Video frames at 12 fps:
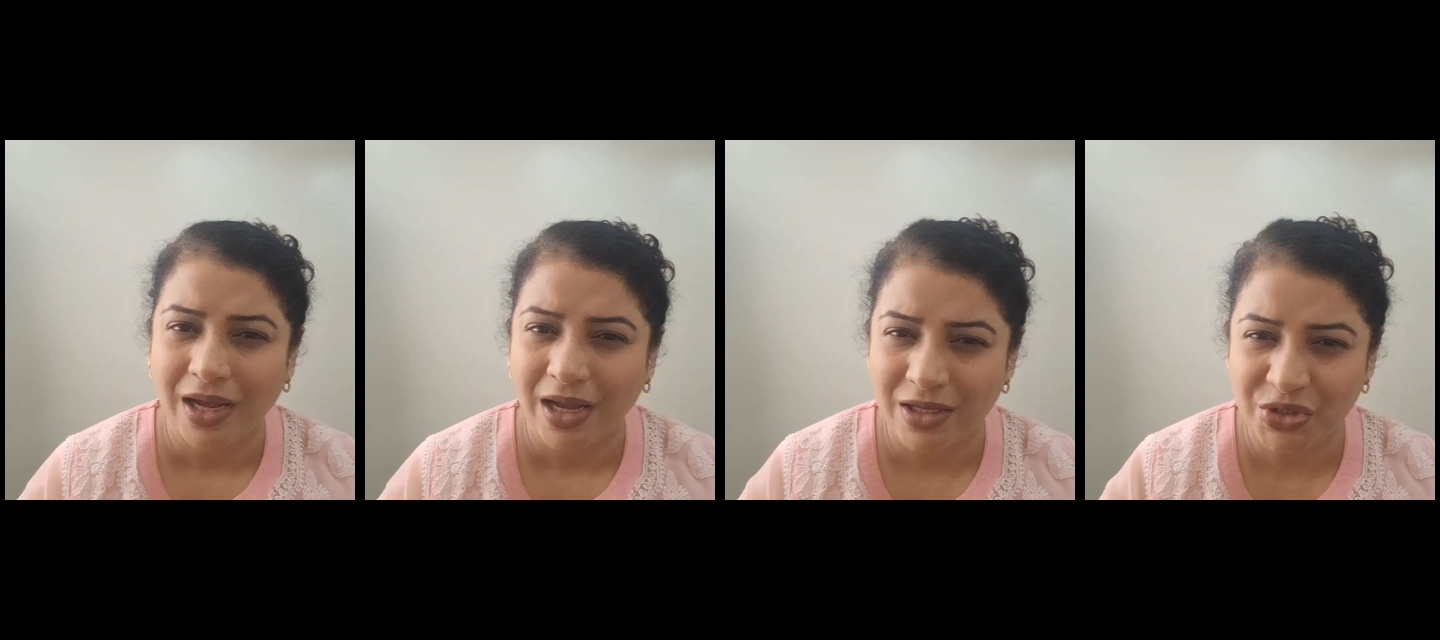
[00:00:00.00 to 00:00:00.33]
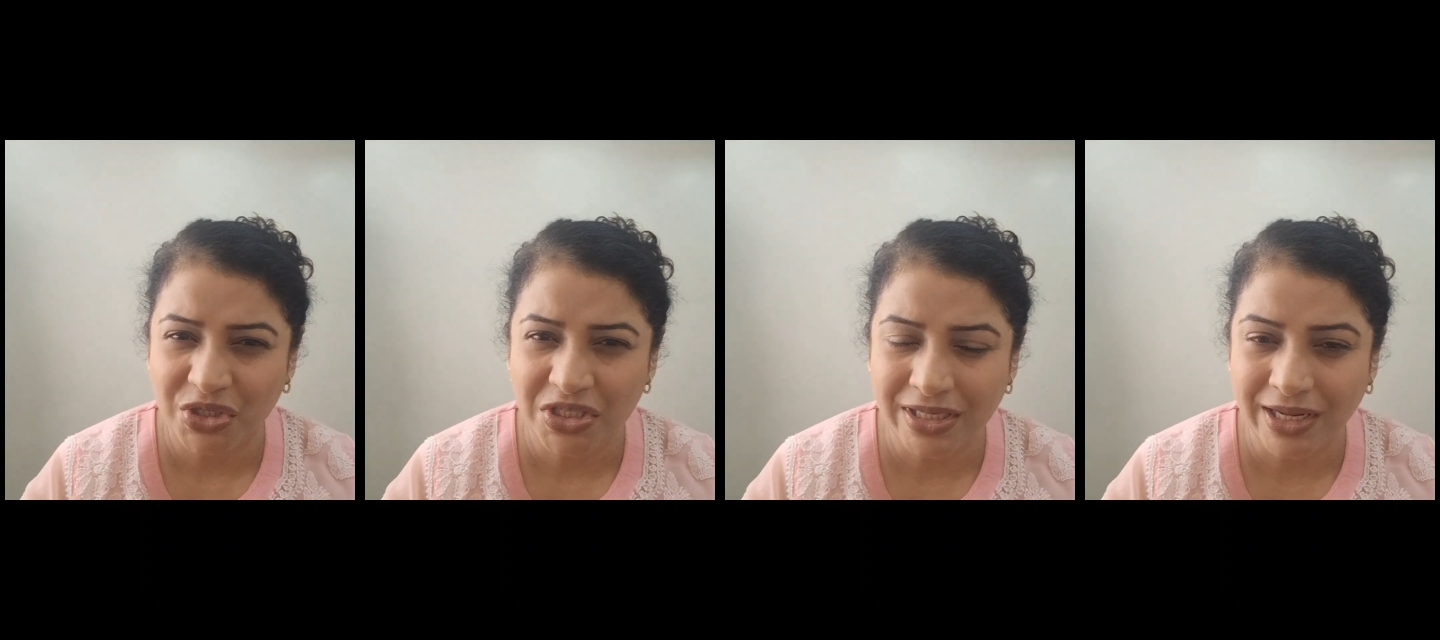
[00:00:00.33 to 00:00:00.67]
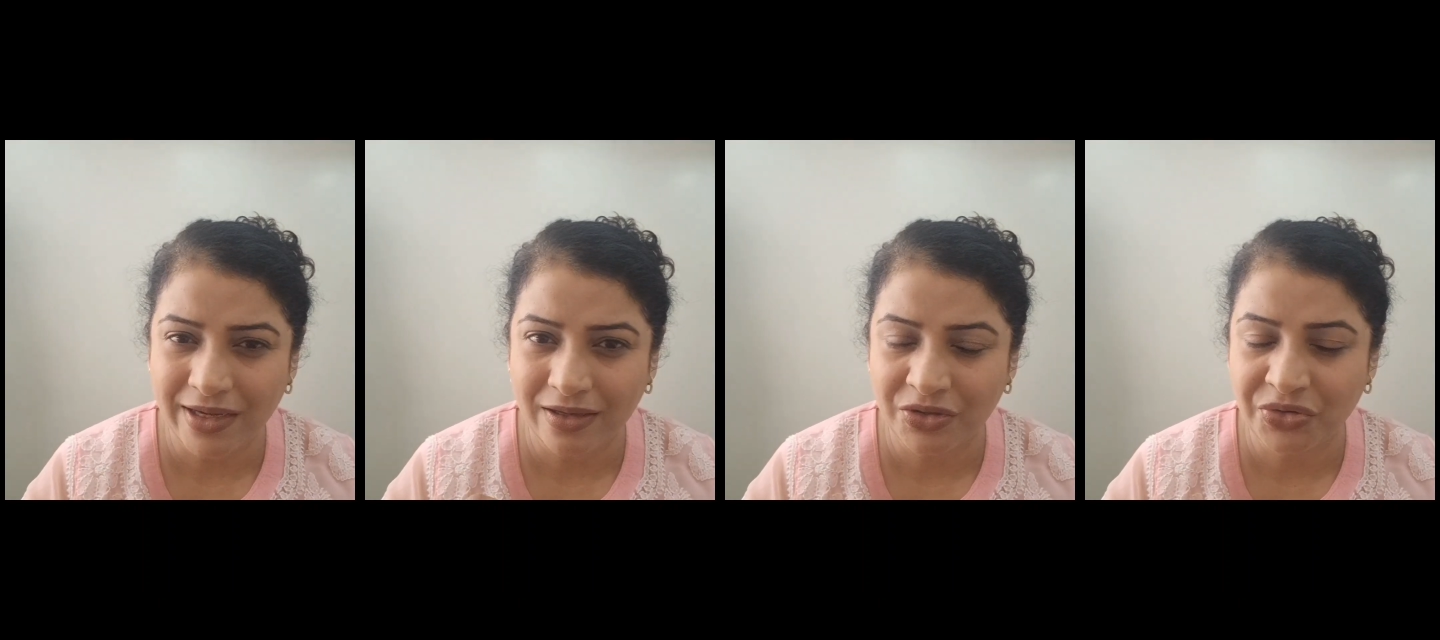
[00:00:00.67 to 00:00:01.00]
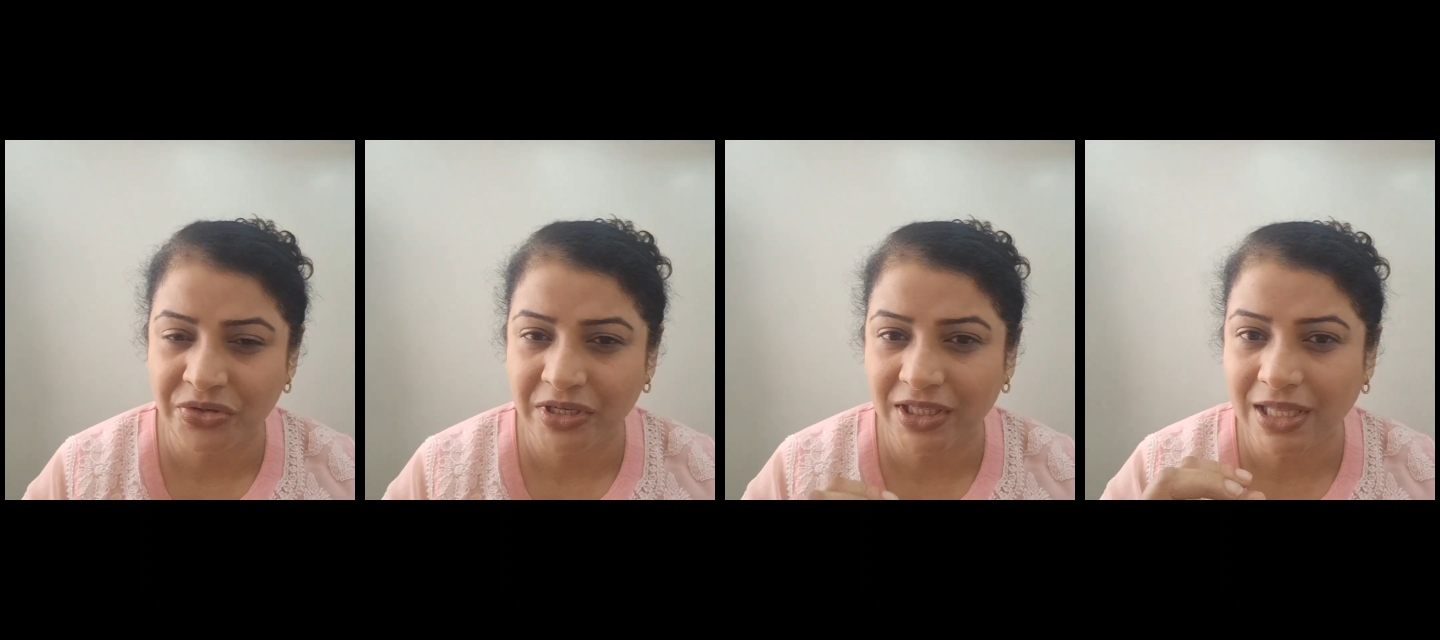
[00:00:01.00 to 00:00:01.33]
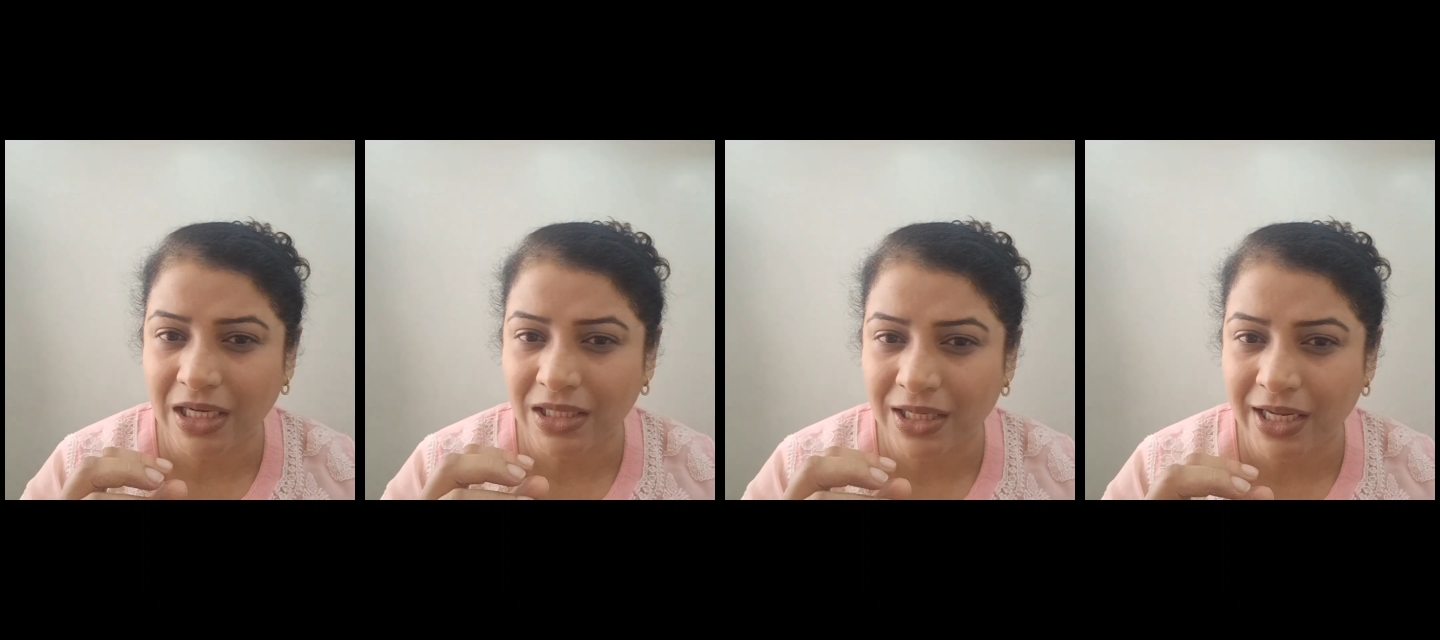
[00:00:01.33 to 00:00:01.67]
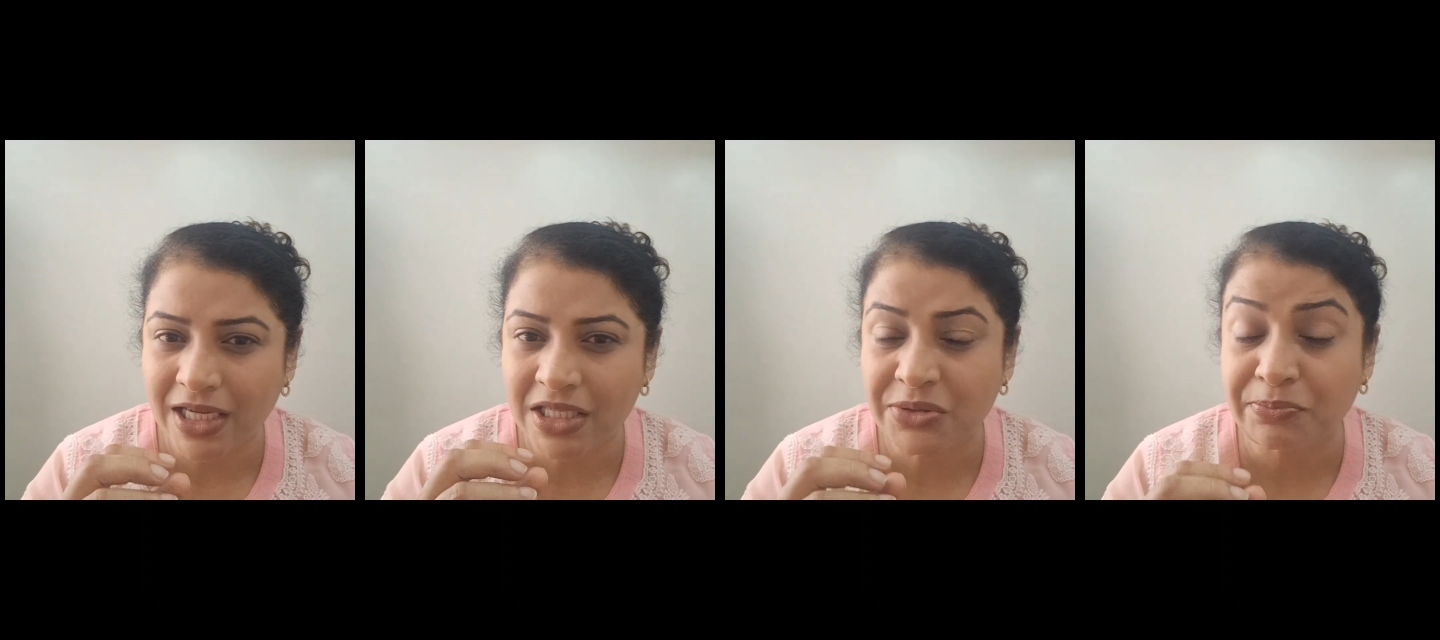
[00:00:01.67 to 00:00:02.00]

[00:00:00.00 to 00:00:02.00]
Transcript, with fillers: And just like a tree that takes